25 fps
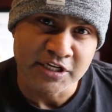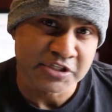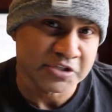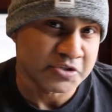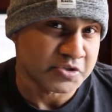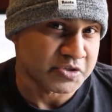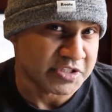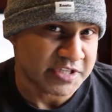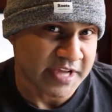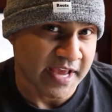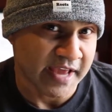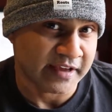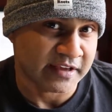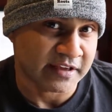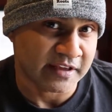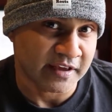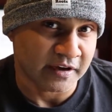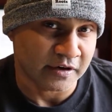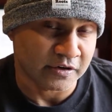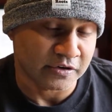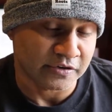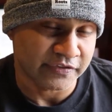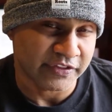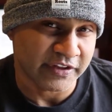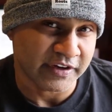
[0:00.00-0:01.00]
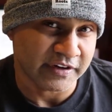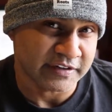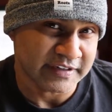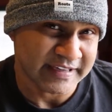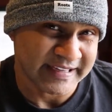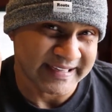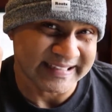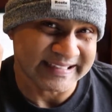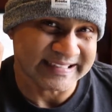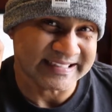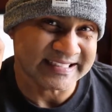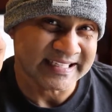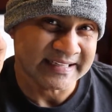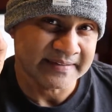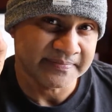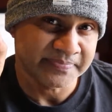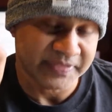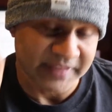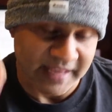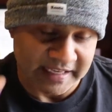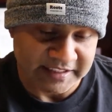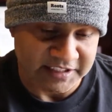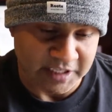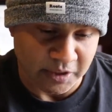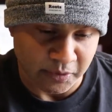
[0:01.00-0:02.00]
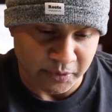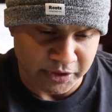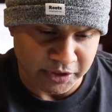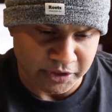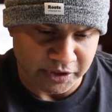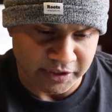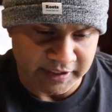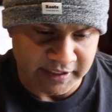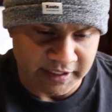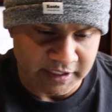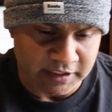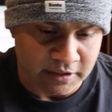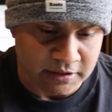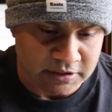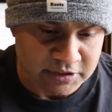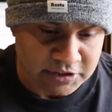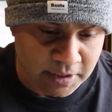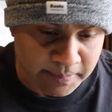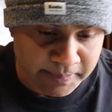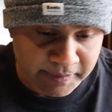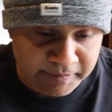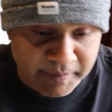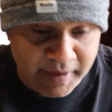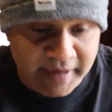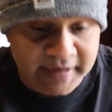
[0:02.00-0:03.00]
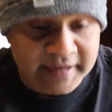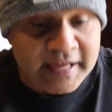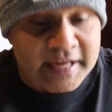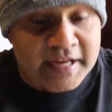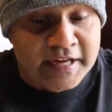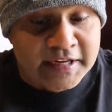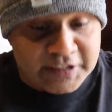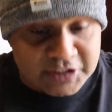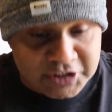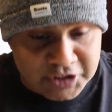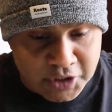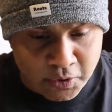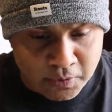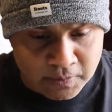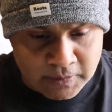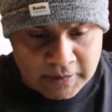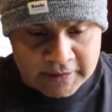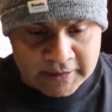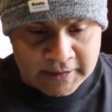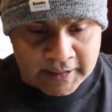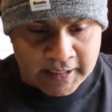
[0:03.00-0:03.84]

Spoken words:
to take care of their needs. That's how you're going to get on top of mind. So,